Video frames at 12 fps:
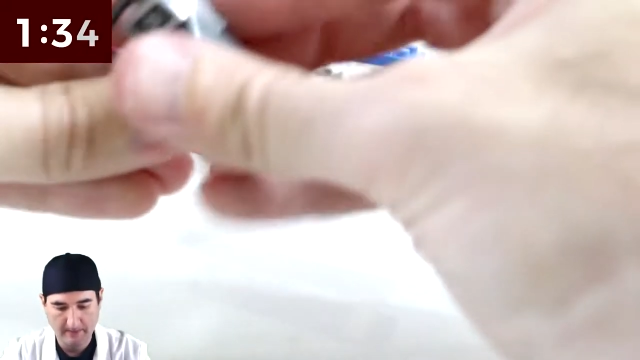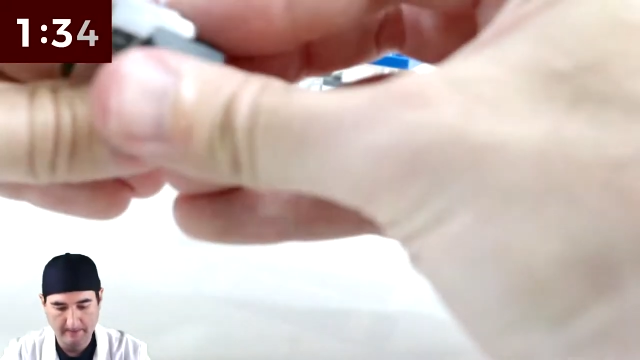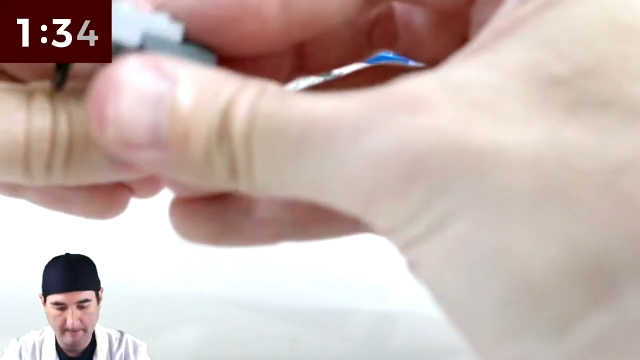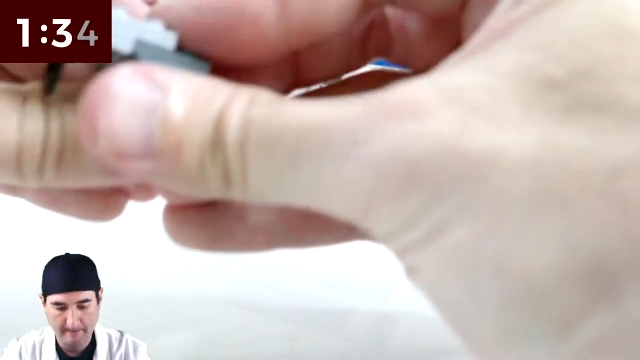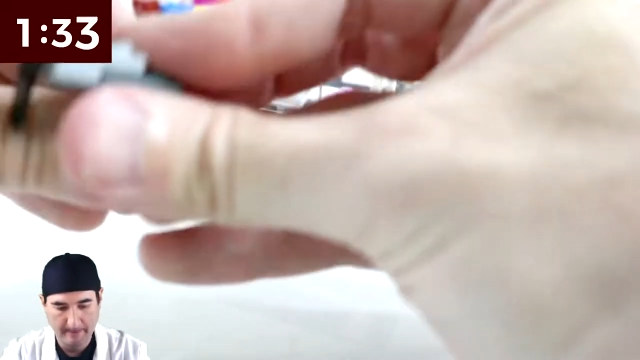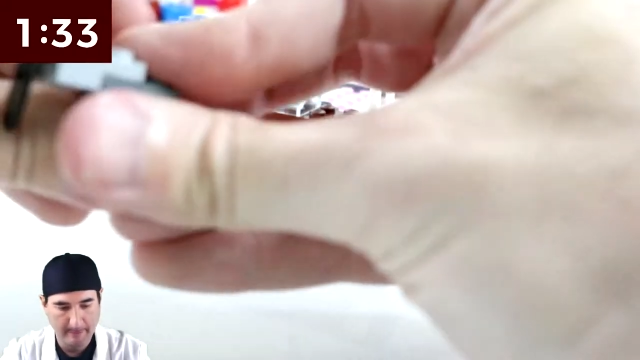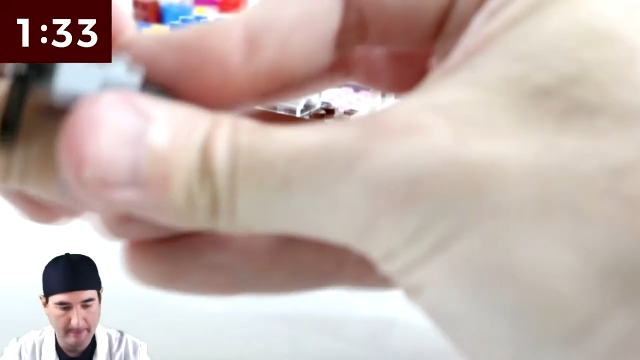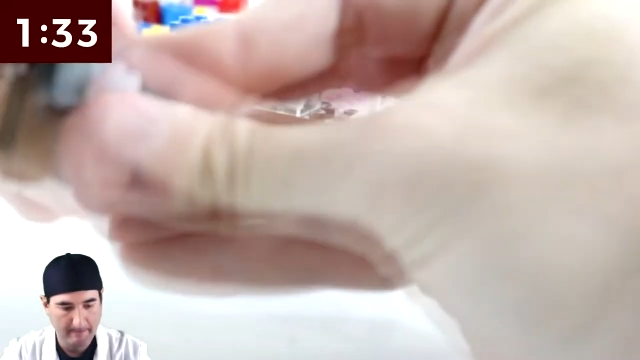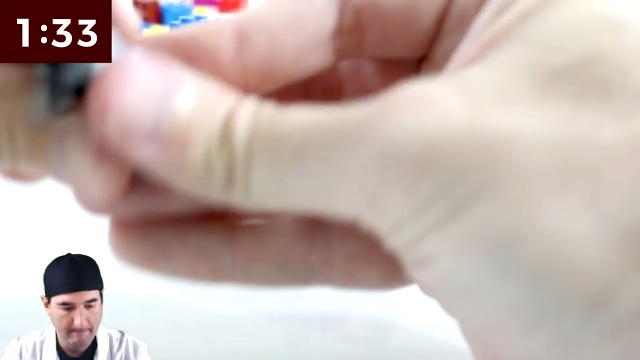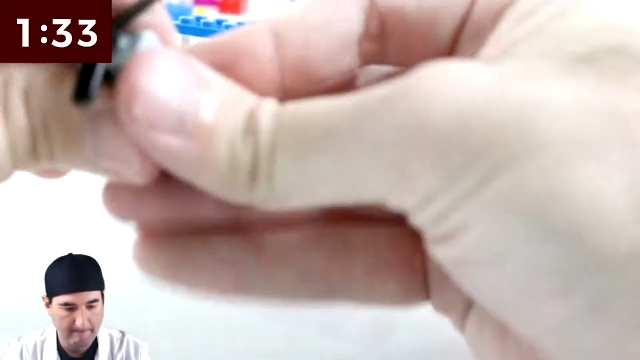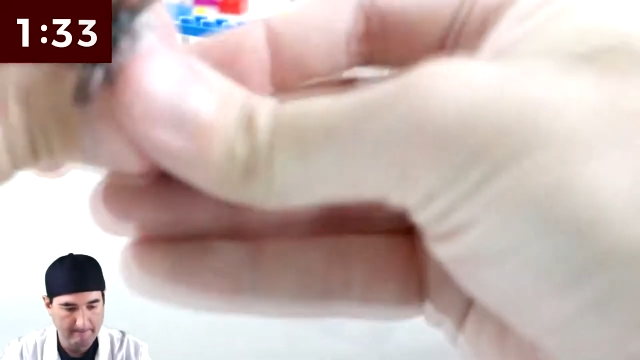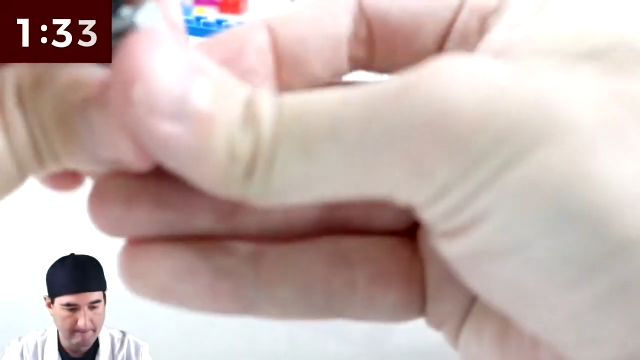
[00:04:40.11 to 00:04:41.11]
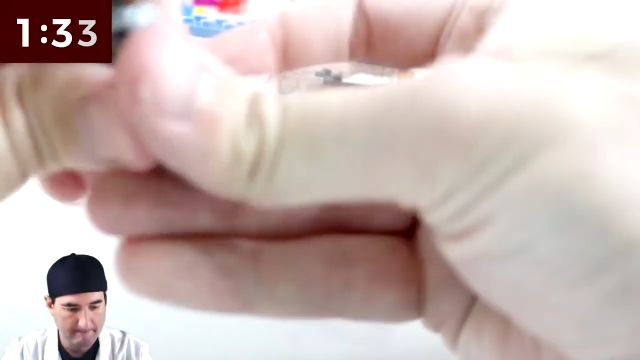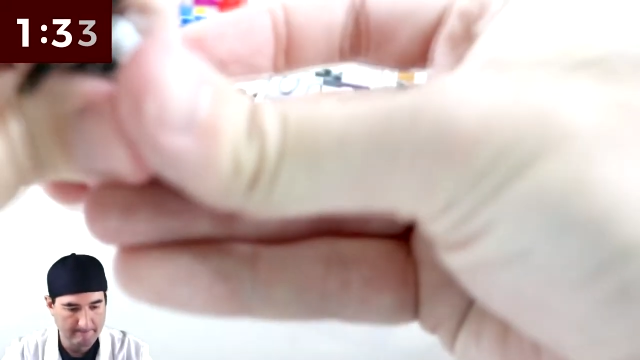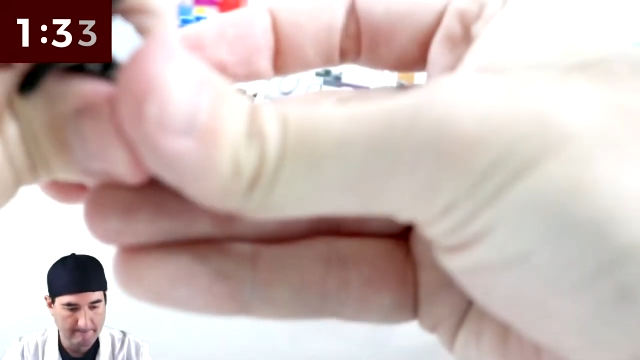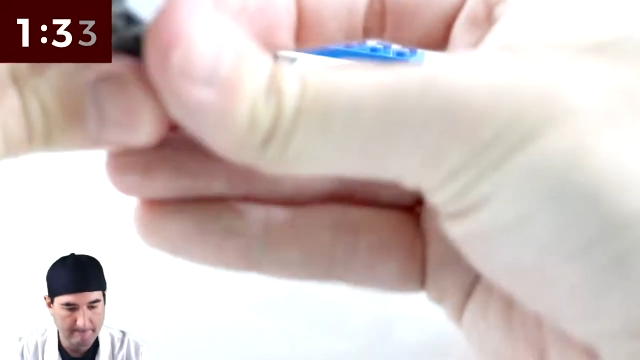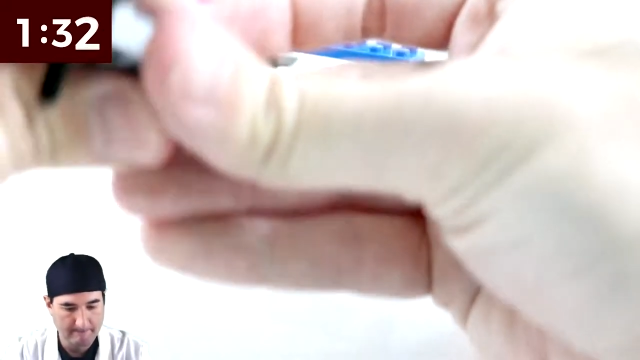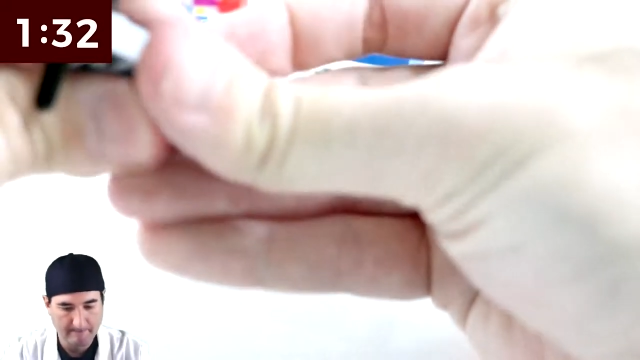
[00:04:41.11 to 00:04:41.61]

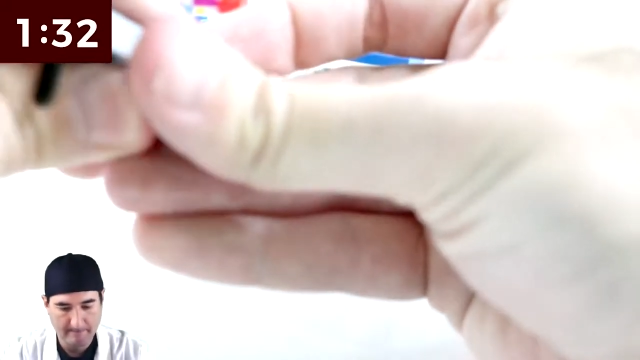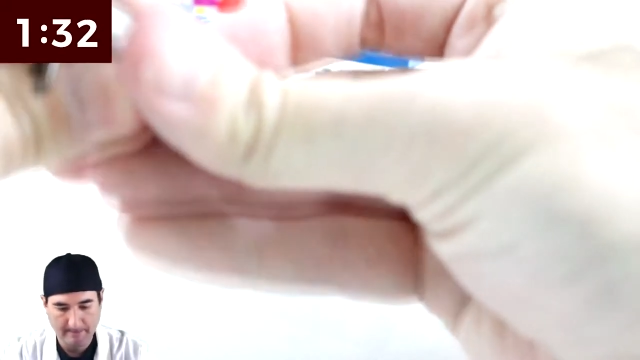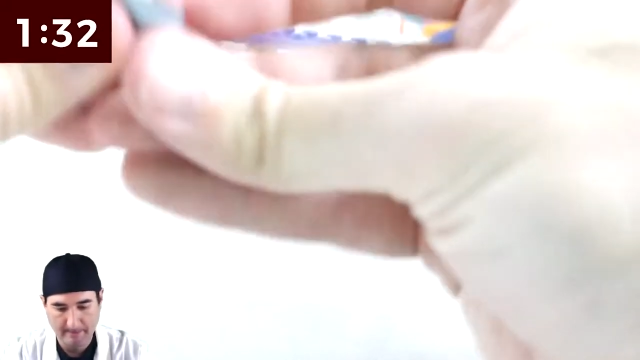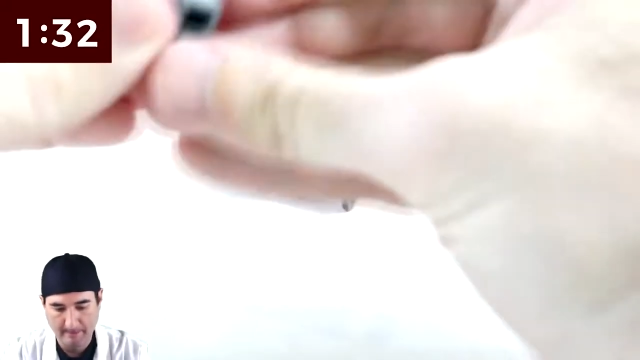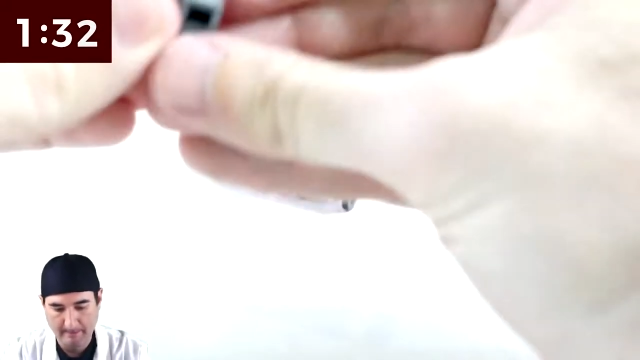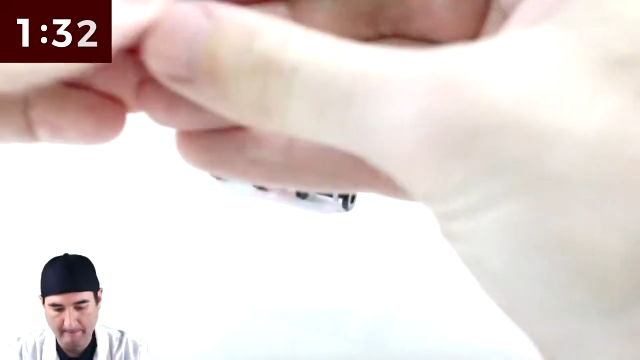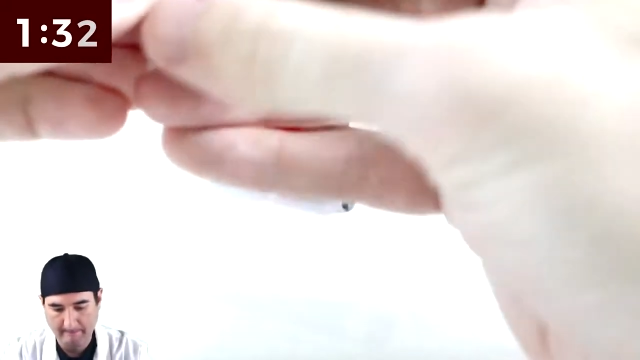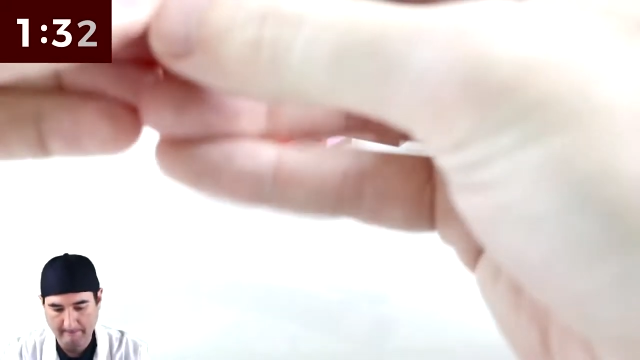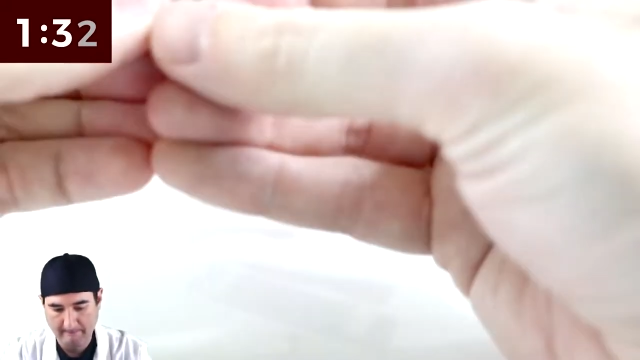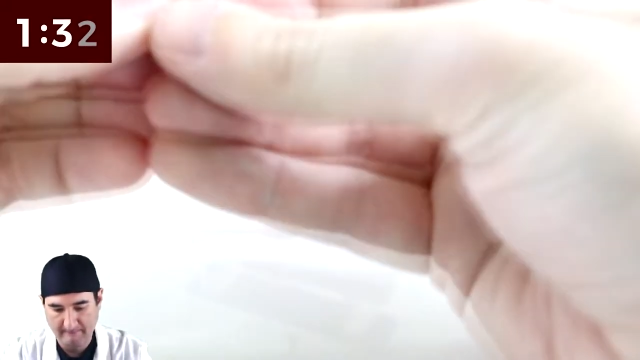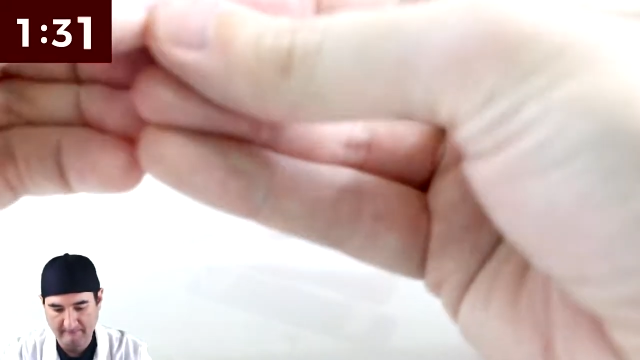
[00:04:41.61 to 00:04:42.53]
Nothing is said.